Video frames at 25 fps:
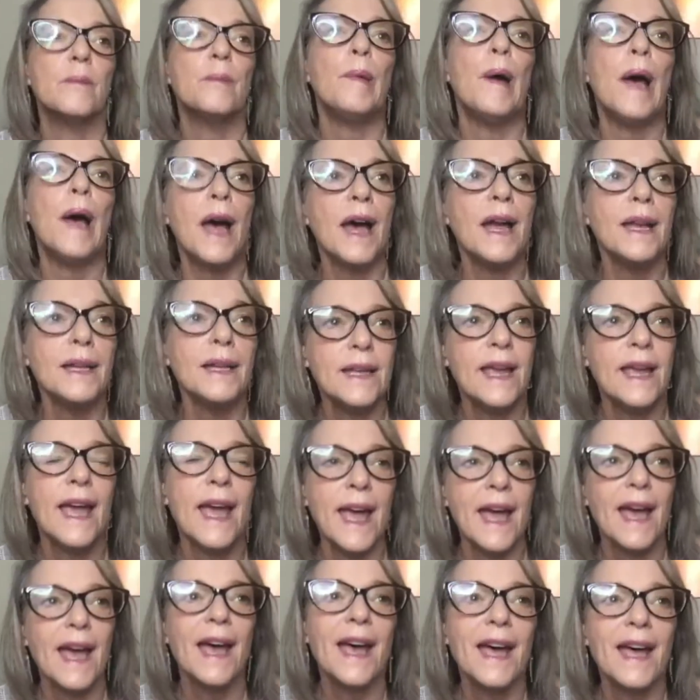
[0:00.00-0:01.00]

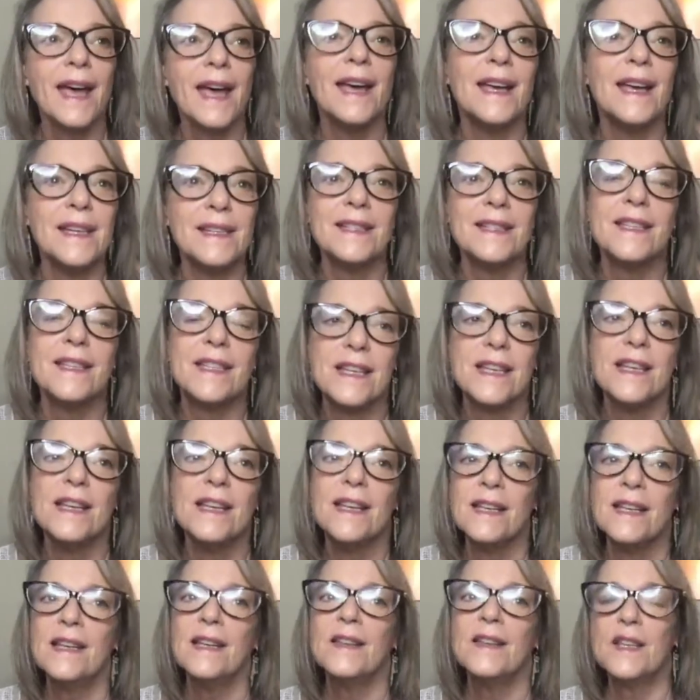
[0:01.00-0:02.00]
podcast
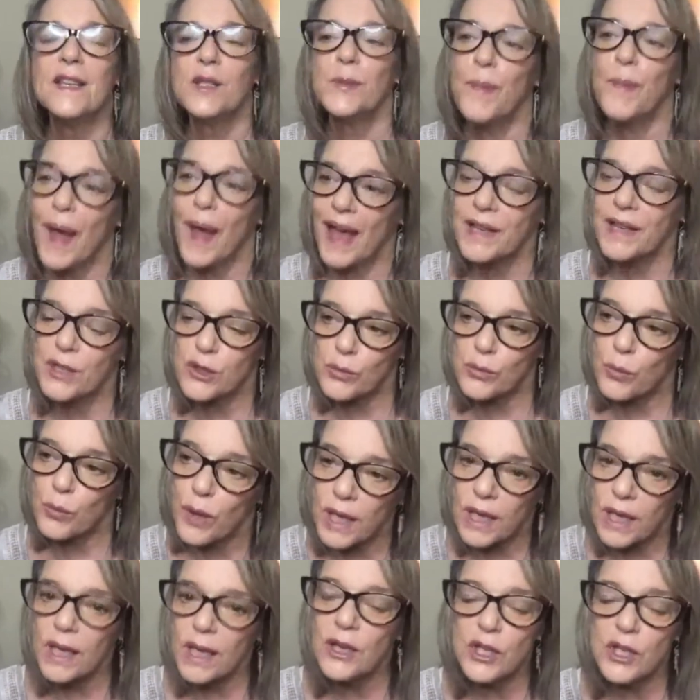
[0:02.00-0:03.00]
this past
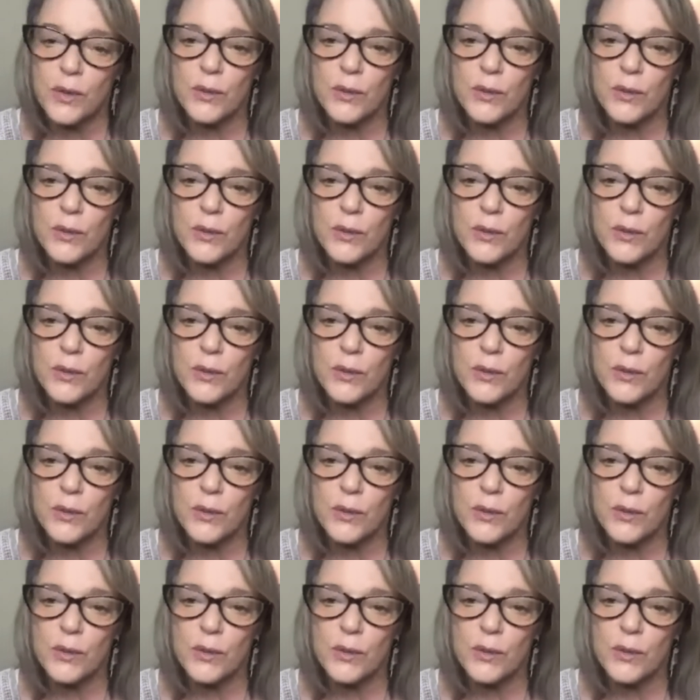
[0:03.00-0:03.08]
week.